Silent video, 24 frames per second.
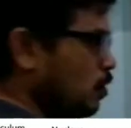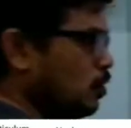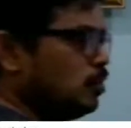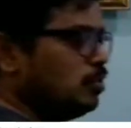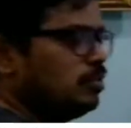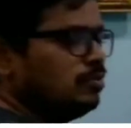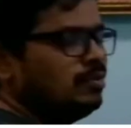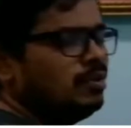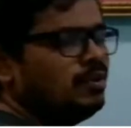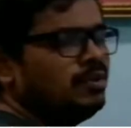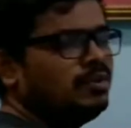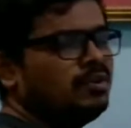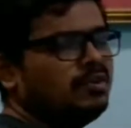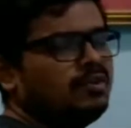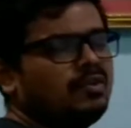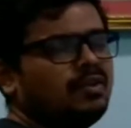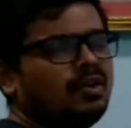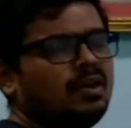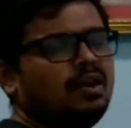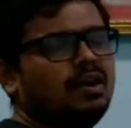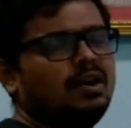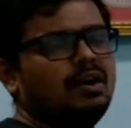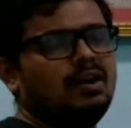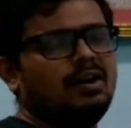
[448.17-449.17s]
for
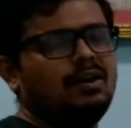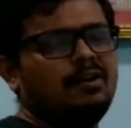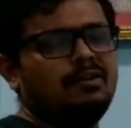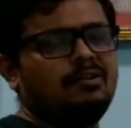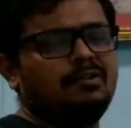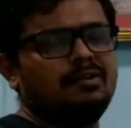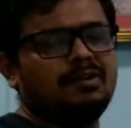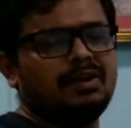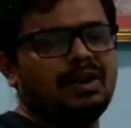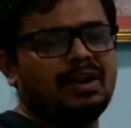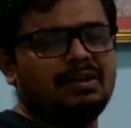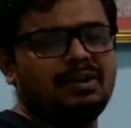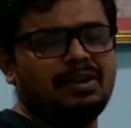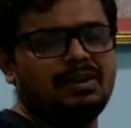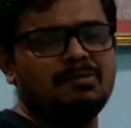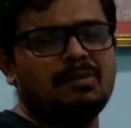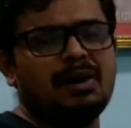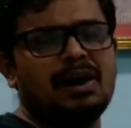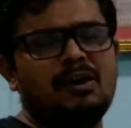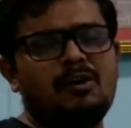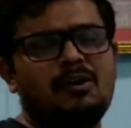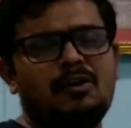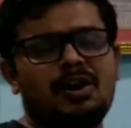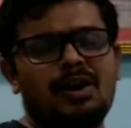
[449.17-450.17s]
any
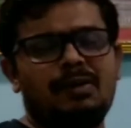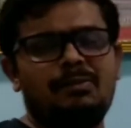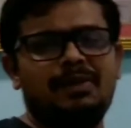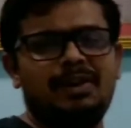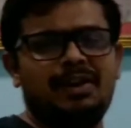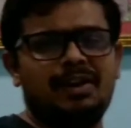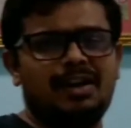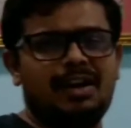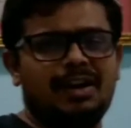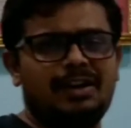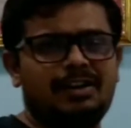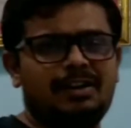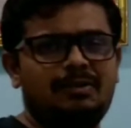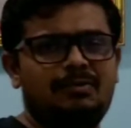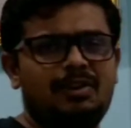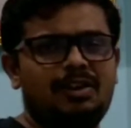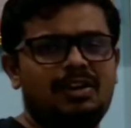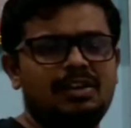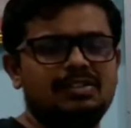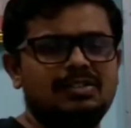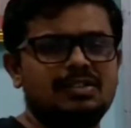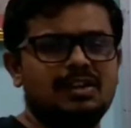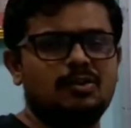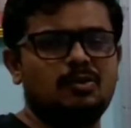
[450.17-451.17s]
biochemical
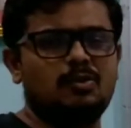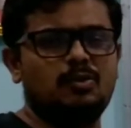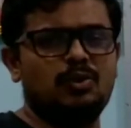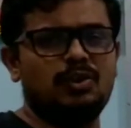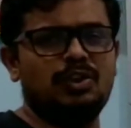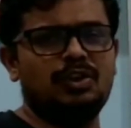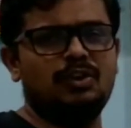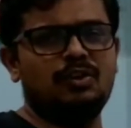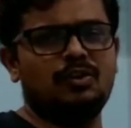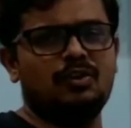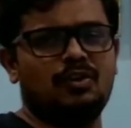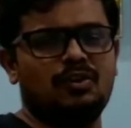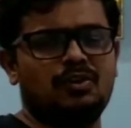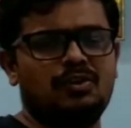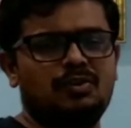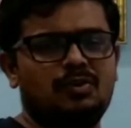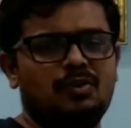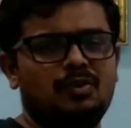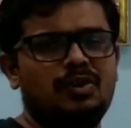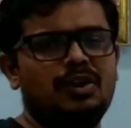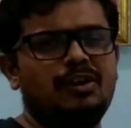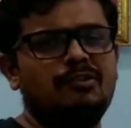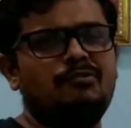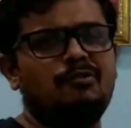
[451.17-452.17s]
activities are going on,
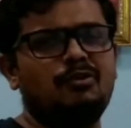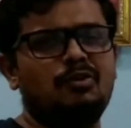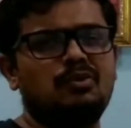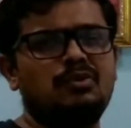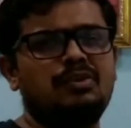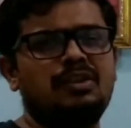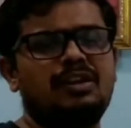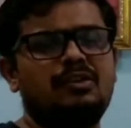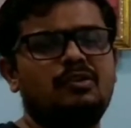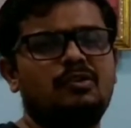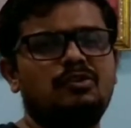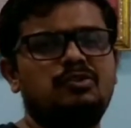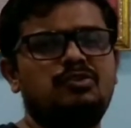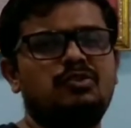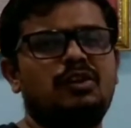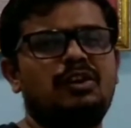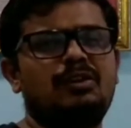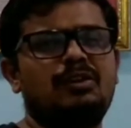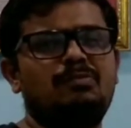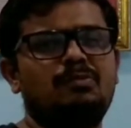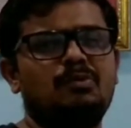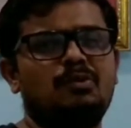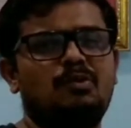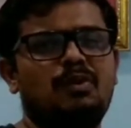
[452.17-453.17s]
okay, for that also
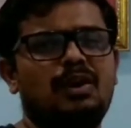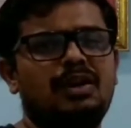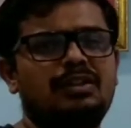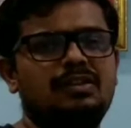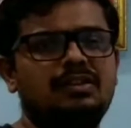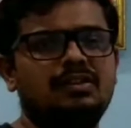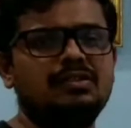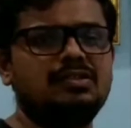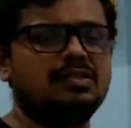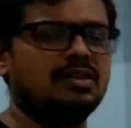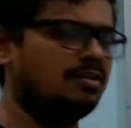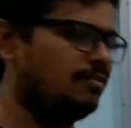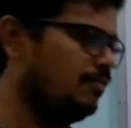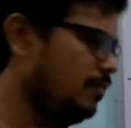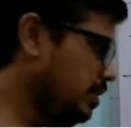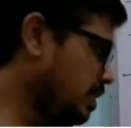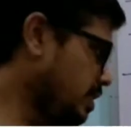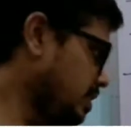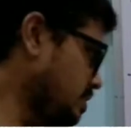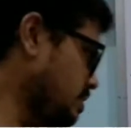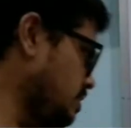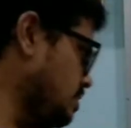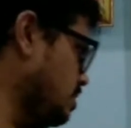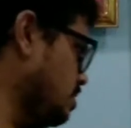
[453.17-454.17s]
it provides the
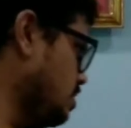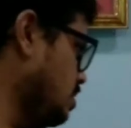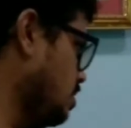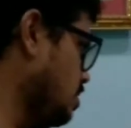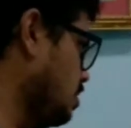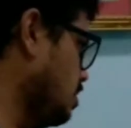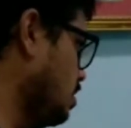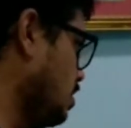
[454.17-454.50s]
surface.